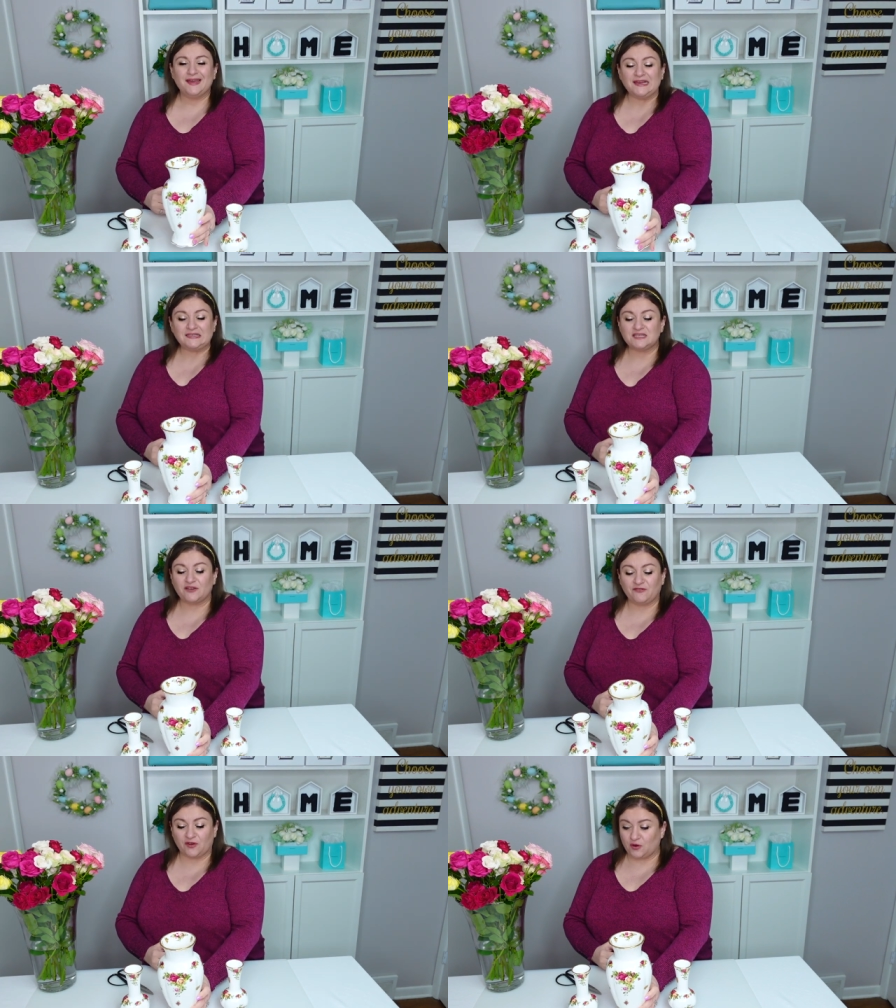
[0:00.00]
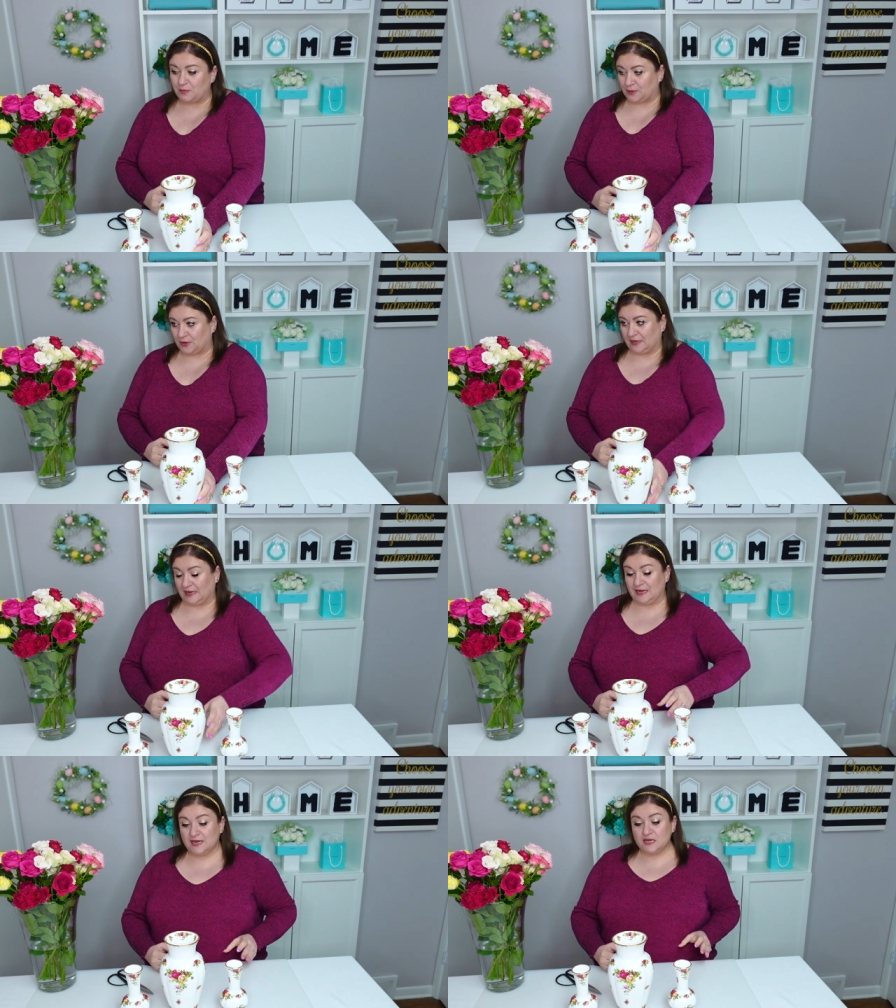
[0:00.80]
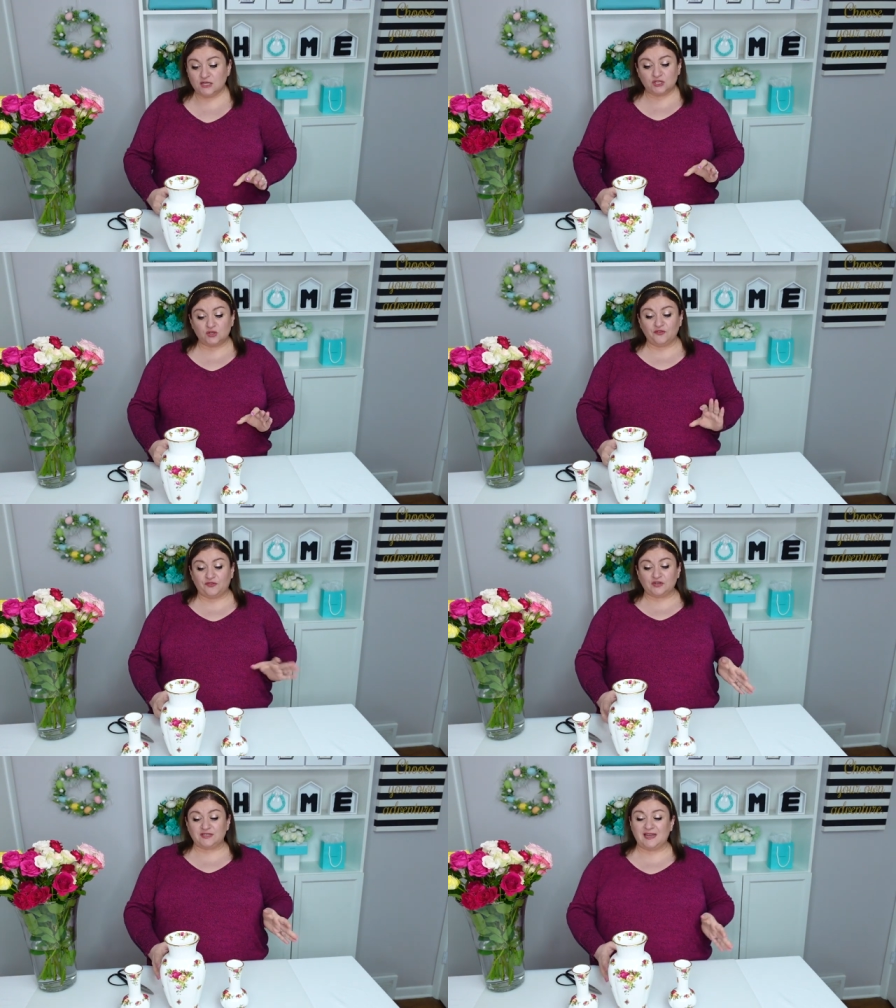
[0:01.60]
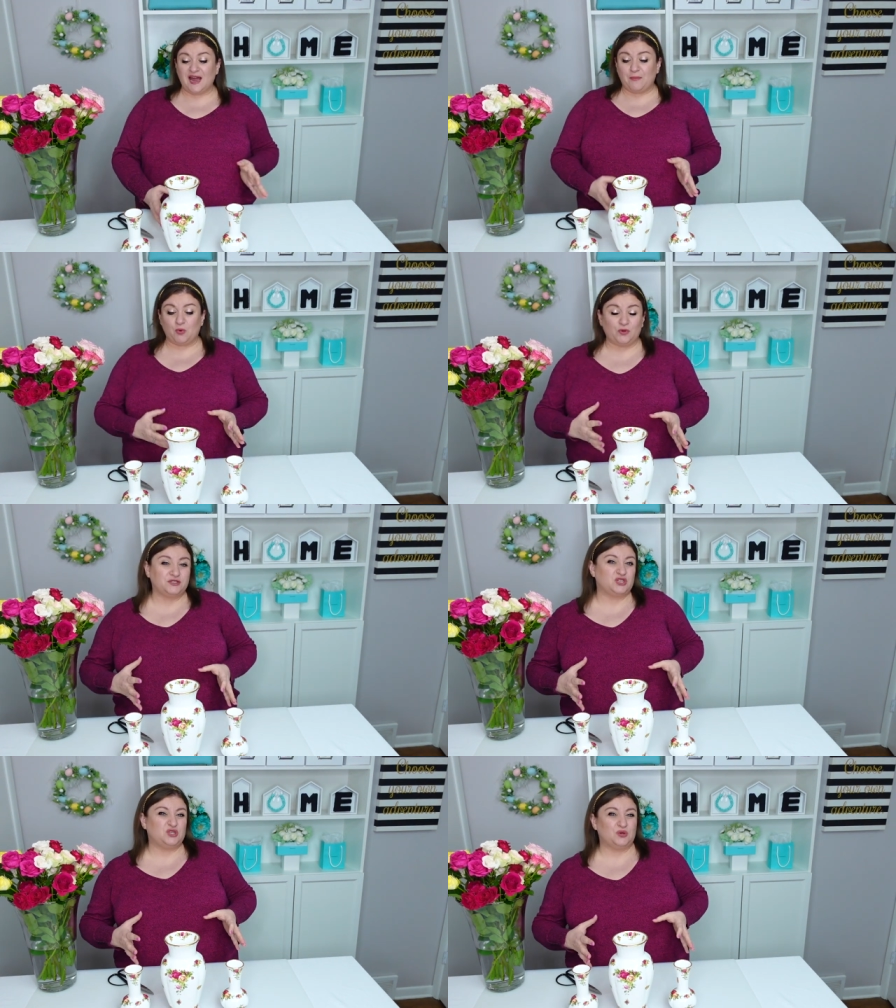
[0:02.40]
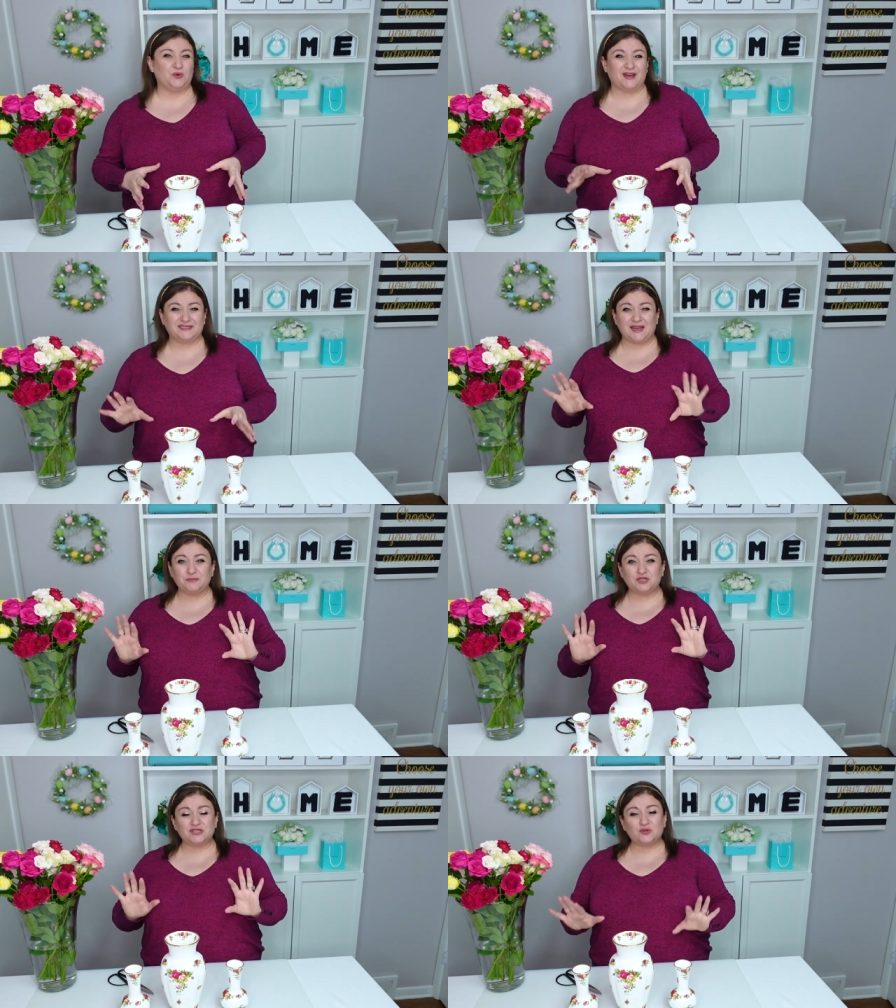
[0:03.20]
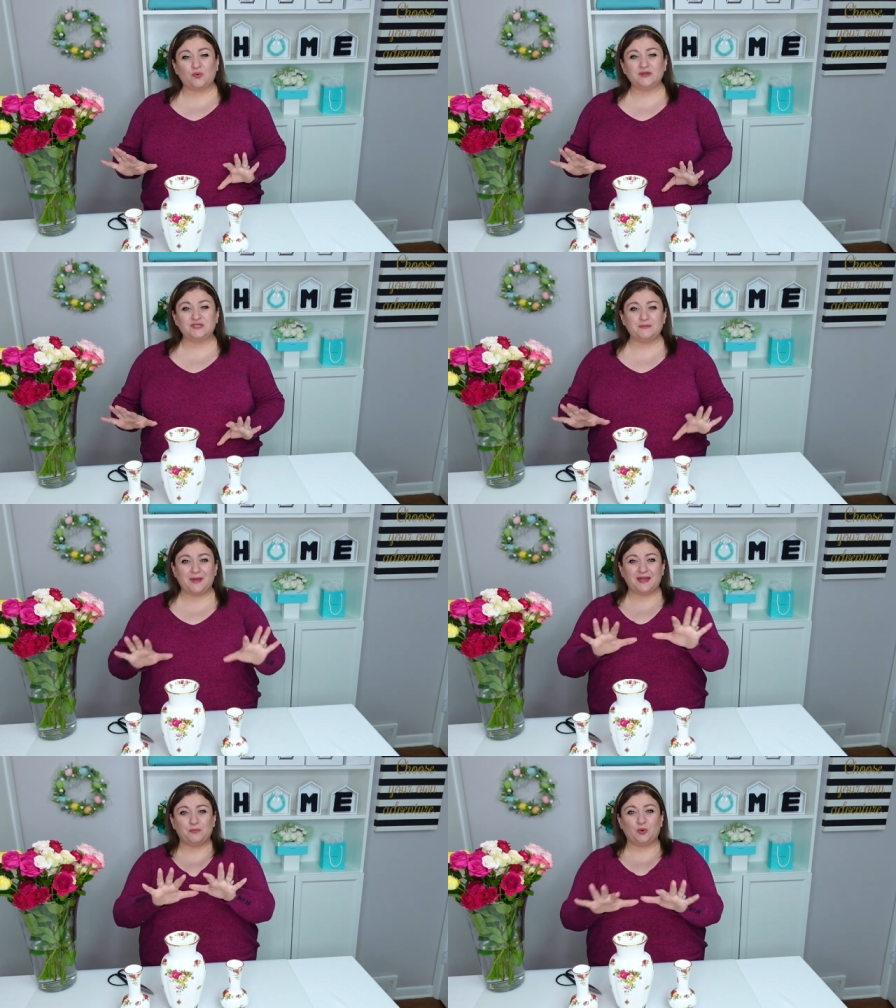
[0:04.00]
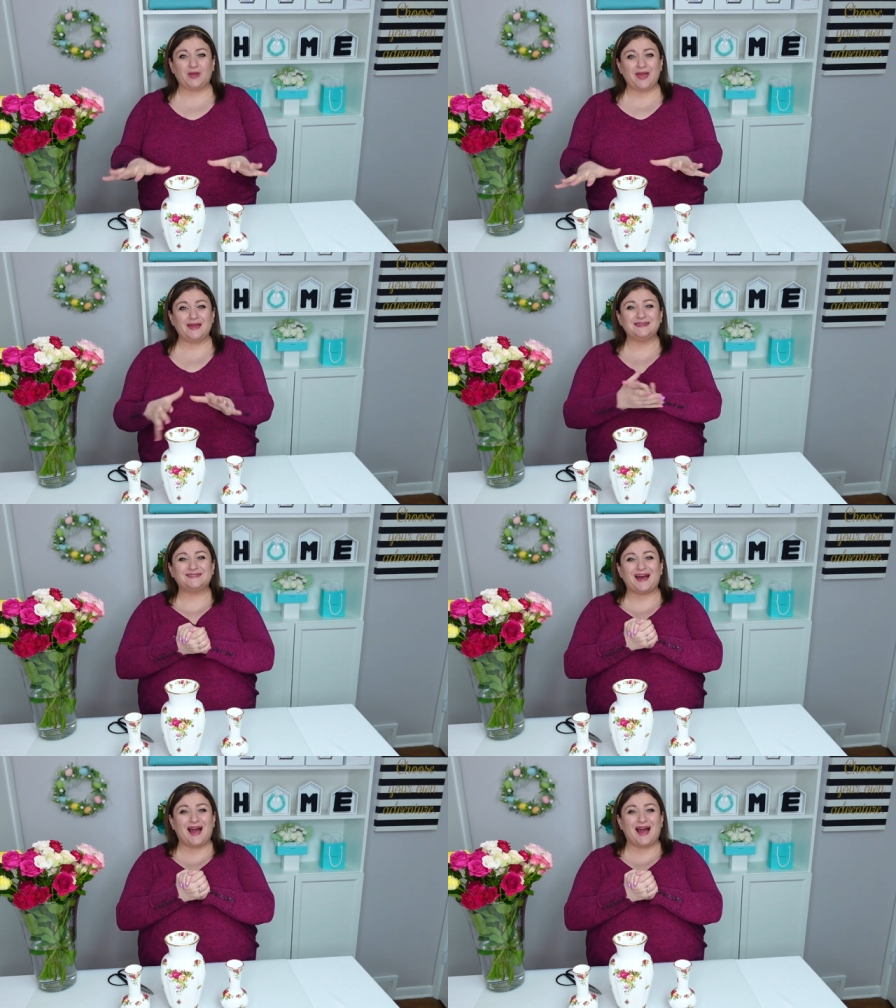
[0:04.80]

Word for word: It's very pretty. So the first thing I'm going to do is I'm just going to make bouquets.